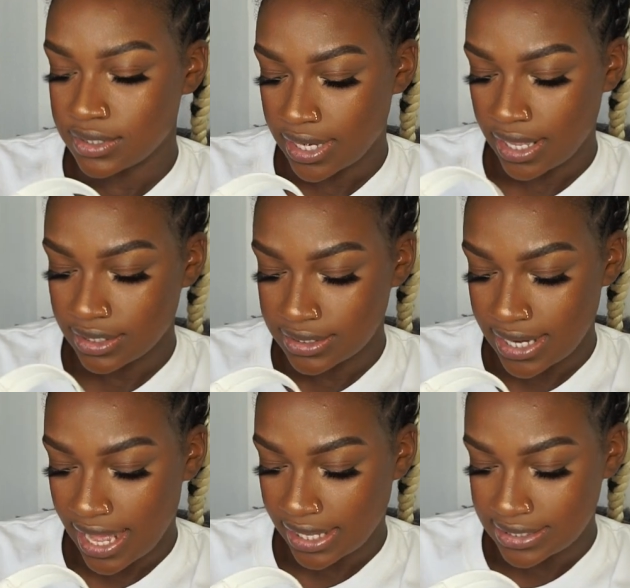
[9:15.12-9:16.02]
Snack,
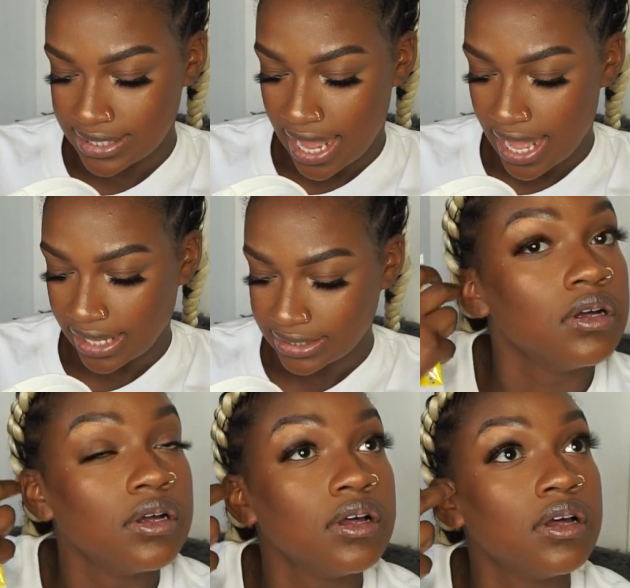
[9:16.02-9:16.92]
snack, snack.
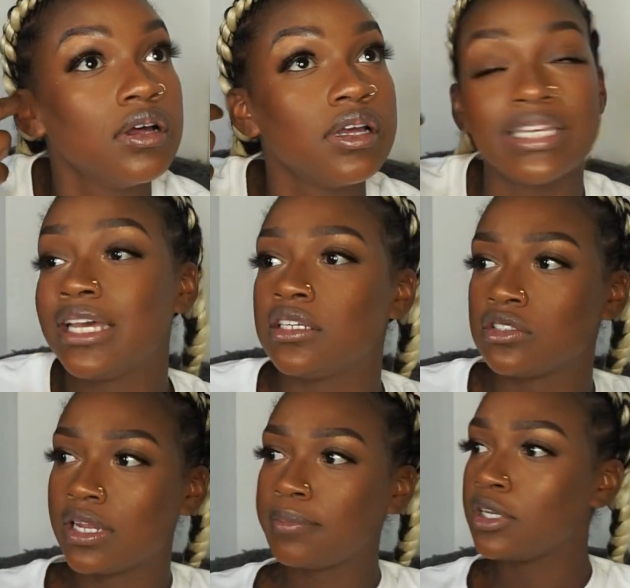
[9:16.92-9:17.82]
Yeah,
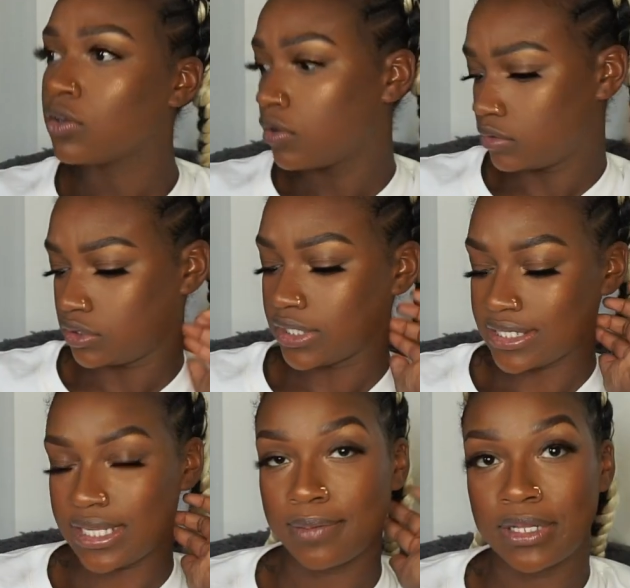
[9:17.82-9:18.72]
so let me know what you
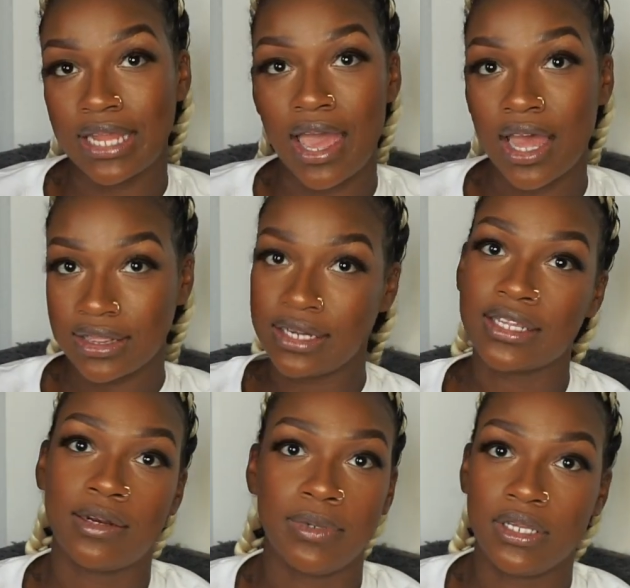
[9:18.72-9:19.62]
guys think about that. I think
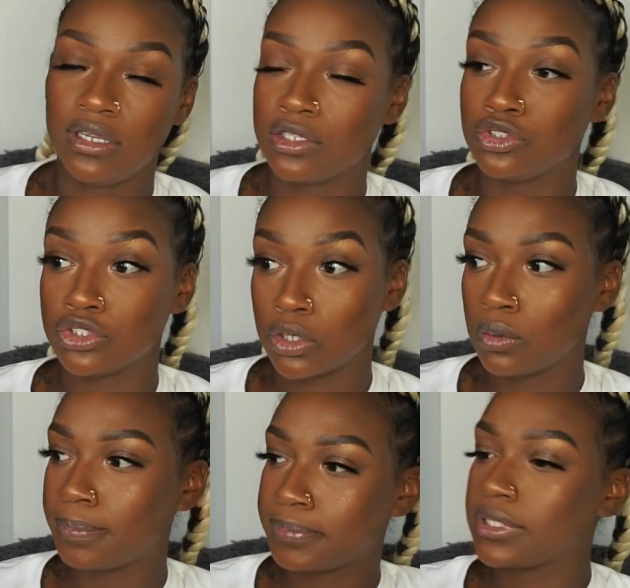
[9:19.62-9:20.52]
that'll be
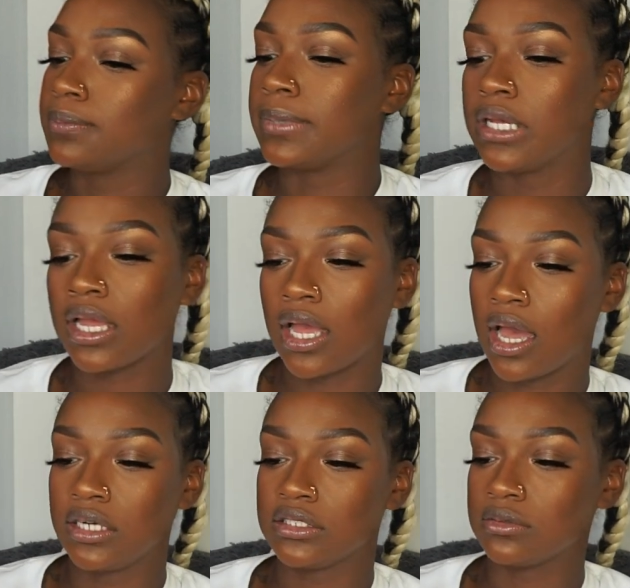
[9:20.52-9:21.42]
dope. But
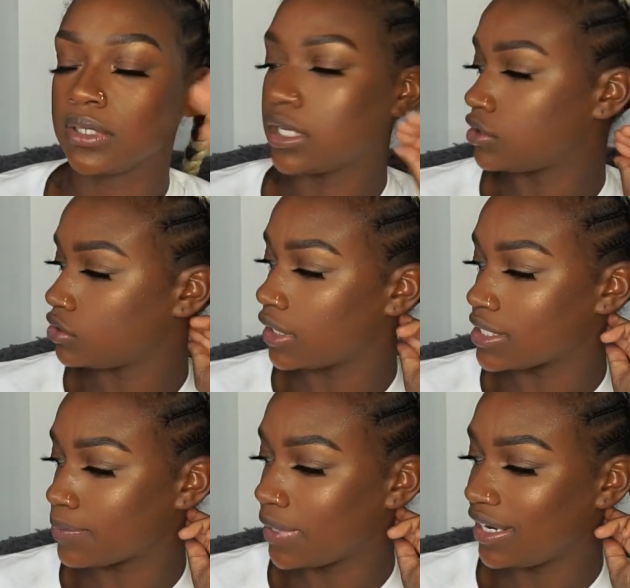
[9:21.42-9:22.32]
I just want to get you
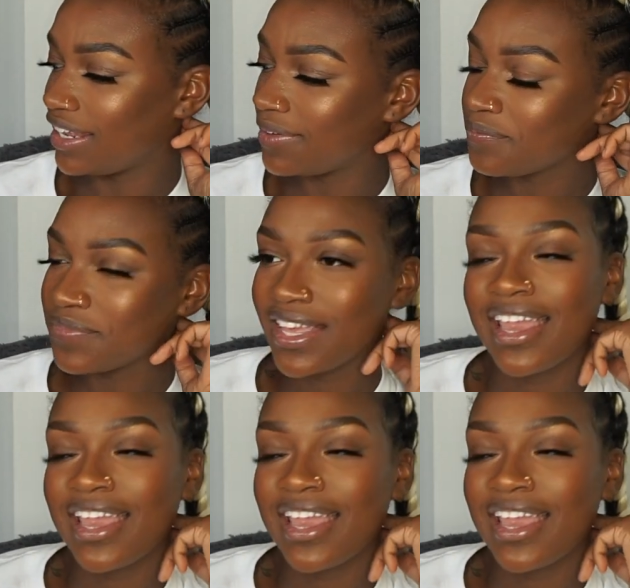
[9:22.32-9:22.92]
guys' opinion.